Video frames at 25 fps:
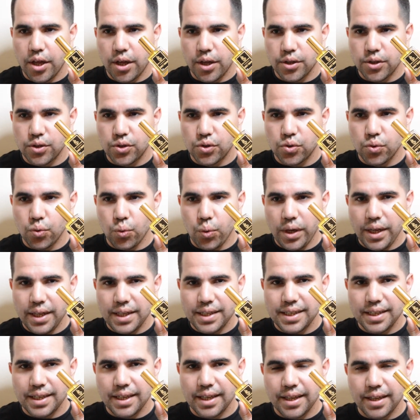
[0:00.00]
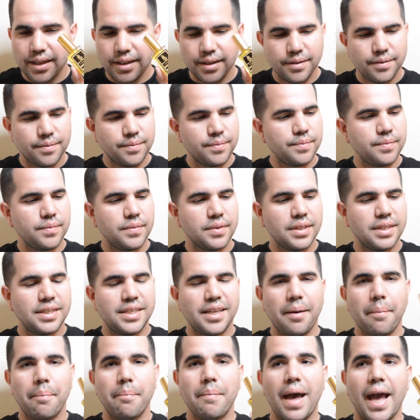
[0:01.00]
Sweet
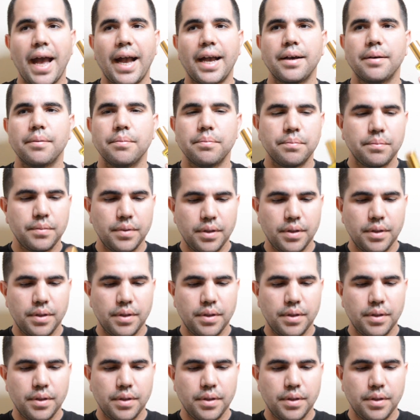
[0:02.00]
Tobacco.